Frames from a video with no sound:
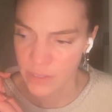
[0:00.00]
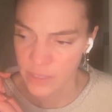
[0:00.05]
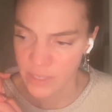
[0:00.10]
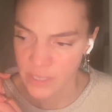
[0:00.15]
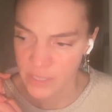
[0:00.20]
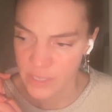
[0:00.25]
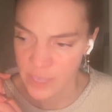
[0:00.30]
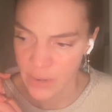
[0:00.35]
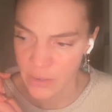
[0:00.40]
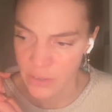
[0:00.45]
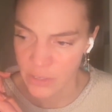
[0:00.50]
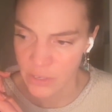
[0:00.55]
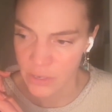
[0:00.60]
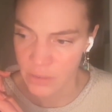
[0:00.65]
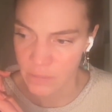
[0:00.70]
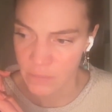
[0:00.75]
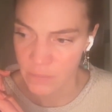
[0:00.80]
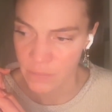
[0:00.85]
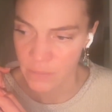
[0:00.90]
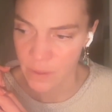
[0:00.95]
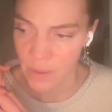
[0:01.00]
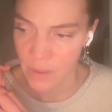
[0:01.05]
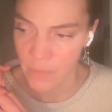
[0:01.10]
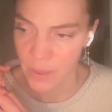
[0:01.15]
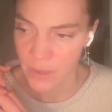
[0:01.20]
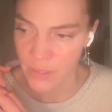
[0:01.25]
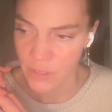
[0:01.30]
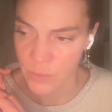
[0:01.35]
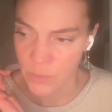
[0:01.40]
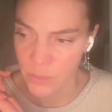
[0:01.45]
and center
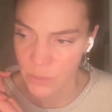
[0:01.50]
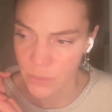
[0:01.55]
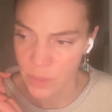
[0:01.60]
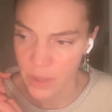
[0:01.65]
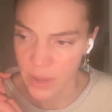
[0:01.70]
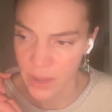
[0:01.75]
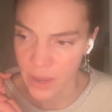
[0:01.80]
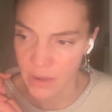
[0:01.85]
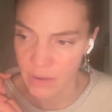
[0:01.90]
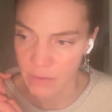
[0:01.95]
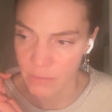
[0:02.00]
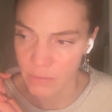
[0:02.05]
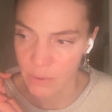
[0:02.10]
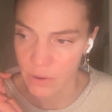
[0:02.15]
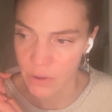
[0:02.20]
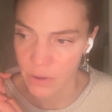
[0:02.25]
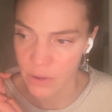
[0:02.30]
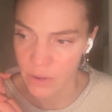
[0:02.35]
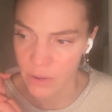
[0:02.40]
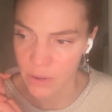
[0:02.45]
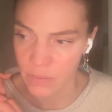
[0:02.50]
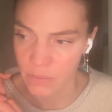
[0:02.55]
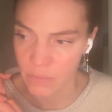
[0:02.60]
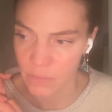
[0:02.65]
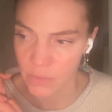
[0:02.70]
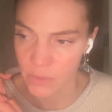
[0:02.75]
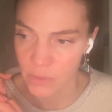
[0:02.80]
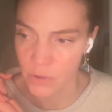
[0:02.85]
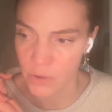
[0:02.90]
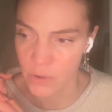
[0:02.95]
as we do that kind of work?
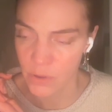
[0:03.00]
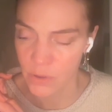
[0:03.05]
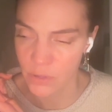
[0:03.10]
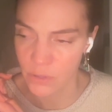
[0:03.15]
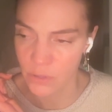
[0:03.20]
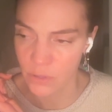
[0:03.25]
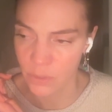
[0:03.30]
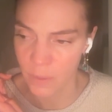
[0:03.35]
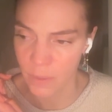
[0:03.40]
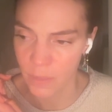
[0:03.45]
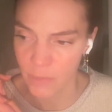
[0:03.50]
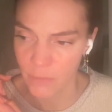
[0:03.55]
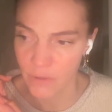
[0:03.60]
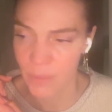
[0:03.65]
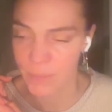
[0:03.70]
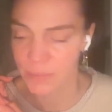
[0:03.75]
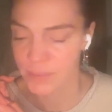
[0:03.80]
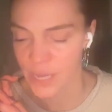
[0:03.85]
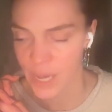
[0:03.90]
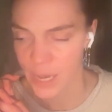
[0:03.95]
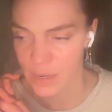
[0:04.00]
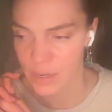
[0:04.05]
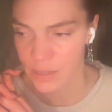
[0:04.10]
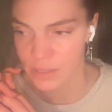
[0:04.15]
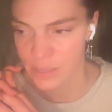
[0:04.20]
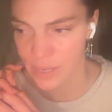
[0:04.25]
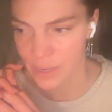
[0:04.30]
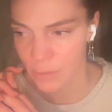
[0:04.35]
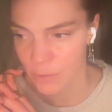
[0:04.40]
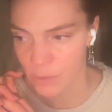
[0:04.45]
You can talk about on the flip side, it's
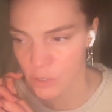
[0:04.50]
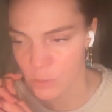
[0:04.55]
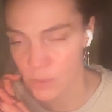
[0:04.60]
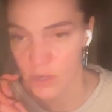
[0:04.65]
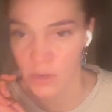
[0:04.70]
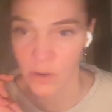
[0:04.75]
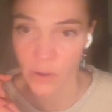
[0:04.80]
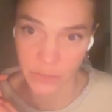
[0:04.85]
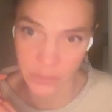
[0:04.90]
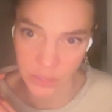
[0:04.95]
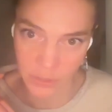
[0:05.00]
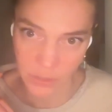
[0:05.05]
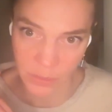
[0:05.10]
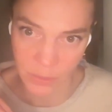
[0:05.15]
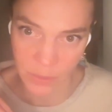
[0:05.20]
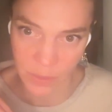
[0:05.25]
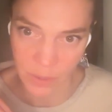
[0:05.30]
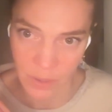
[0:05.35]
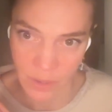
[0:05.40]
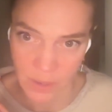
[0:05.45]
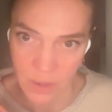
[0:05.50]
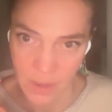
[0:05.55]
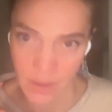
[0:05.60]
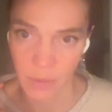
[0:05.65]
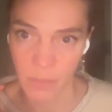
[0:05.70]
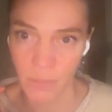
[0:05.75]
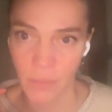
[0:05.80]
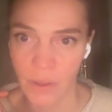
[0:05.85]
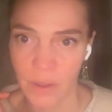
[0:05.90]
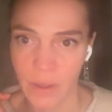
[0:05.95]
like, what should we not do?
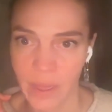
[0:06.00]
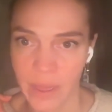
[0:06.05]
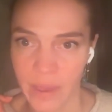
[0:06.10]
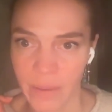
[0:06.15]
But like,